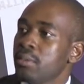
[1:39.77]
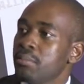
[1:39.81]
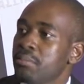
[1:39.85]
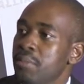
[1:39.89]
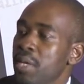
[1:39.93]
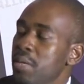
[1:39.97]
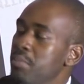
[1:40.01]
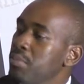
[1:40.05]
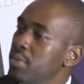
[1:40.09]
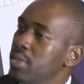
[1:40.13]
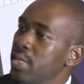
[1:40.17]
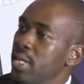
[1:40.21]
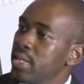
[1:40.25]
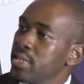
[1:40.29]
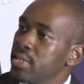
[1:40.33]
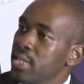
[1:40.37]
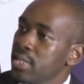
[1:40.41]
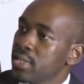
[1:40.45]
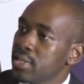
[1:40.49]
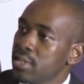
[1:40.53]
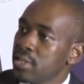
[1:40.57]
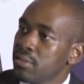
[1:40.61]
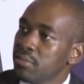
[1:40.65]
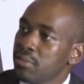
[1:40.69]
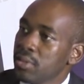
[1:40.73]
Maybe they're
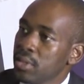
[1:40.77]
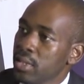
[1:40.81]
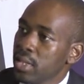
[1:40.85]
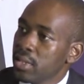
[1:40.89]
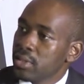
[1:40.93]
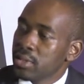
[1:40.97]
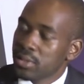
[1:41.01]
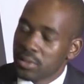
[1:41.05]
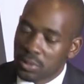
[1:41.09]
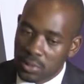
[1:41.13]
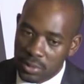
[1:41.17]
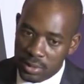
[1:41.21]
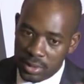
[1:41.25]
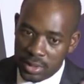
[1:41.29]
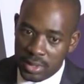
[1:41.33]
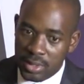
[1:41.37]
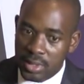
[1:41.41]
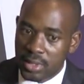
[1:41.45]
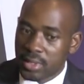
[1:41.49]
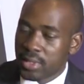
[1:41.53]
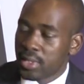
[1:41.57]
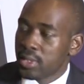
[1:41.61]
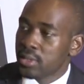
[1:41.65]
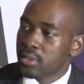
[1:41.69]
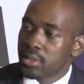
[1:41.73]
just civilians or
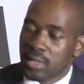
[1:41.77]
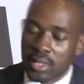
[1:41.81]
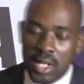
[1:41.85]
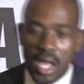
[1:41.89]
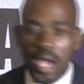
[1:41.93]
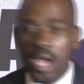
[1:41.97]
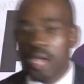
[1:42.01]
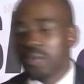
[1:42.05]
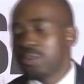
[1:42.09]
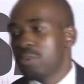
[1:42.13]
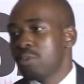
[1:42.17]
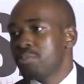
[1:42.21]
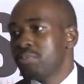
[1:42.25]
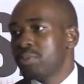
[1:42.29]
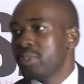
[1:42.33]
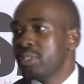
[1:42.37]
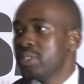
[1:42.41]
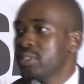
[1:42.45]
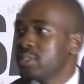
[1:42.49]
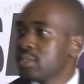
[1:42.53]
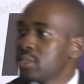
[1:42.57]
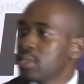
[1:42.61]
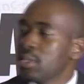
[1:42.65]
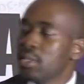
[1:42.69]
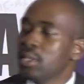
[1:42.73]
citizens said, no,
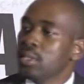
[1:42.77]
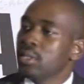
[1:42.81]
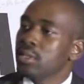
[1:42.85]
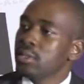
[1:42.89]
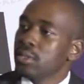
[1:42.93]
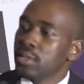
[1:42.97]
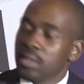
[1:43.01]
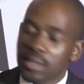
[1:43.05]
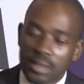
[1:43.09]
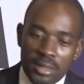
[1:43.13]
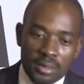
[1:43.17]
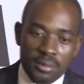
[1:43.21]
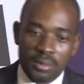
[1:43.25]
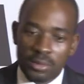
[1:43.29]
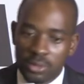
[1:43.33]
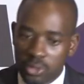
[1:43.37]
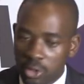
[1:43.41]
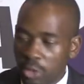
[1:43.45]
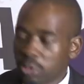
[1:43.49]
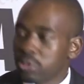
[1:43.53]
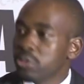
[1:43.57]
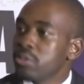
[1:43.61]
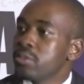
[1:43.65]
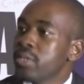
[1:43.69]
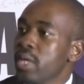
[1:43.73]
please,
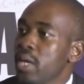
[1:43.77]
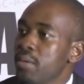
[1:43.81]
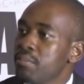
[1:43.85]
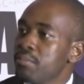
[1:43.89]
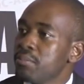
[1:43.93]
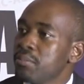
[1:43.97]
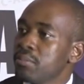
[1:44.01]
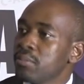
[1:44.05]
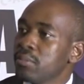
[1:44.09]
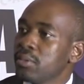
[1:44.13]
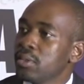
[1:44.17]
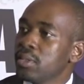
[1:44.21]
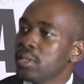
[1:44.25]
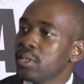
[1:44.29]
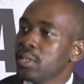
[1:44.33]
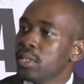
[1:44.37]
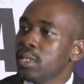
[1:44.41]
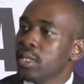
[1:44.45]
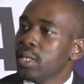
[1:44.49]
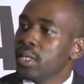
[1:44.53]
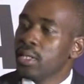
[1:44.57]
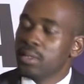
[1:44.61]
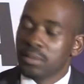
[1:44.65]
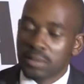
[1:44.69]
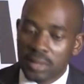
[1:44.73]
talk to them
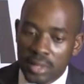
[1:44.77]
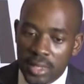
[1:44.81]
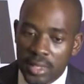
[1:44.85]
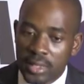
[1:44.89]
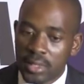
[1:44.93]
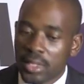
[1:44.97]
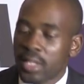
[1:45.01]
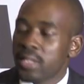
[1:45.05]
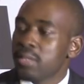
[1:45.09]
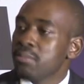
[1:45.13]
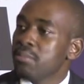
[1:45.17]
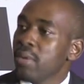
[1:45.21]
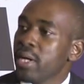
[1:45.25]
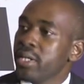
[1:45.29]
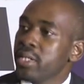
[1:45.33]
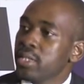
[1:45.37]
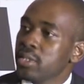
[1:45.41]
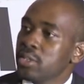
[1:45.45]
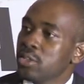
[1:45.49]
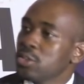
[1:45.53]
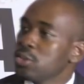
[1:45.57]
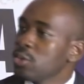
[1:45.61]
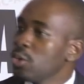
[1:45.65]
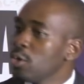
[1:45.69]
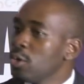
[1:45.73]
and
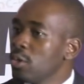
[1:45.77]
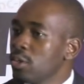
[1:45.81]
manage.